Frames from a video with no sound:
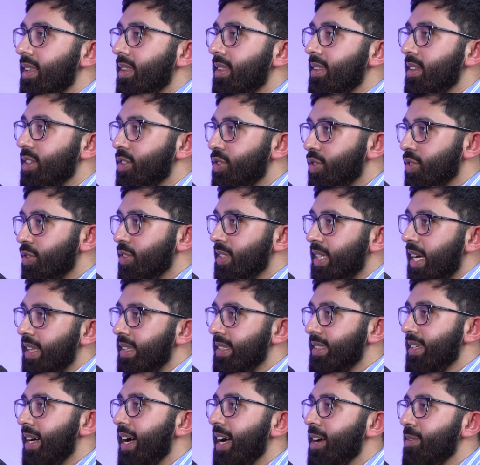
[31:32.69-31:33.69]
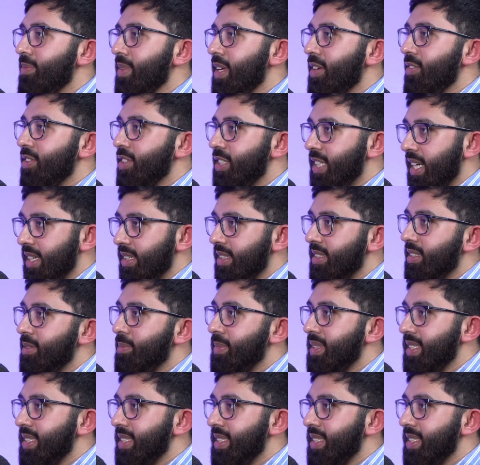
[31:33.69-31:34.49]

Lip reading: The Jews at the time, they rejected the